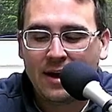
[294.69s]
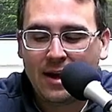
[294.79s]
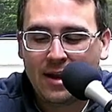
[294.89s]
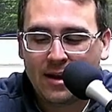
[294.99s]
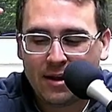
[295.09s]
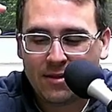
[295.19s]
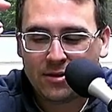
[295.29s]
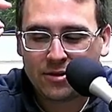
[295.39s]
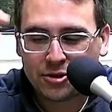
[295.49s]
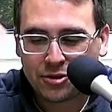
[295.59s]
in
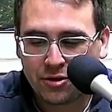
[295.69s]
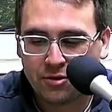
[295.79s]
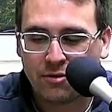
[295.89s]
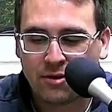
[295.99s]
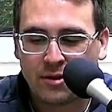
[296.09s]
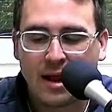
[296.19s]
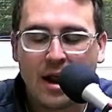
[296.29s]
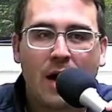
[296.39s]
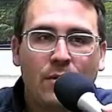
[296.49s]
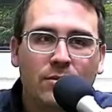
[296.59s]
the truth that
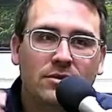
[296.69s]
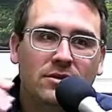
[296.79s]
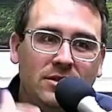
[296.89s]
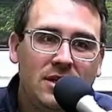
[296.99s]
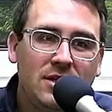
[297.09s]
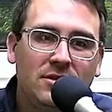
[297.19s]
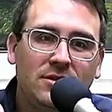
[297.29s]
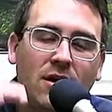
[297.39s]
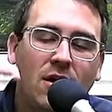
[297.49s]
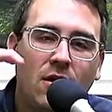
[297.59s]
our
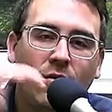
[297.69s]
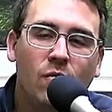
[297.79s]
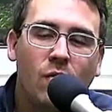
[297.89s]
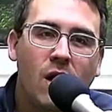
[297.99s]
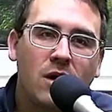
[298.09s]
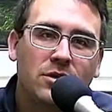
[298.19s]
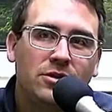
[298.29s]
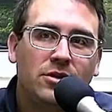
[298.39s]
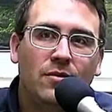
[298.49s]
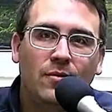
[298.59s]
sins are
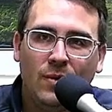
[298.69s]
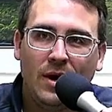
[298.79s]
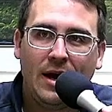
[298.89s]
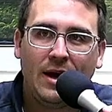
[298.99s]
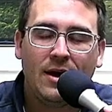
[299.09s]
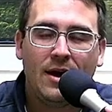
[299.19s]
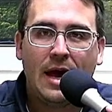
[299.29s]
washed away